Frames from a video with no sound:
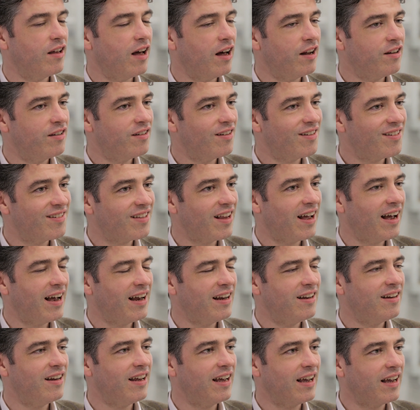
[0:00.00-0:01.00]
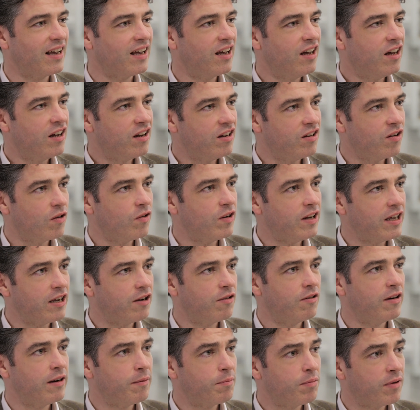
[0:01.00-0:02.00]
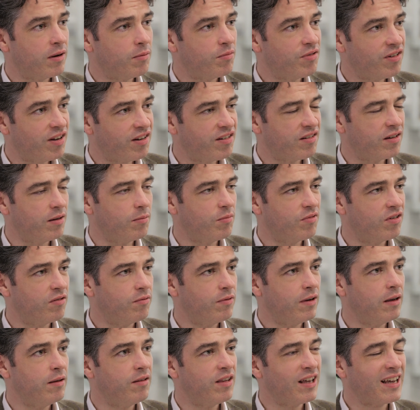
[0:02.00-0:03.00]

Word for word: understanding non-equilibrium systems that we,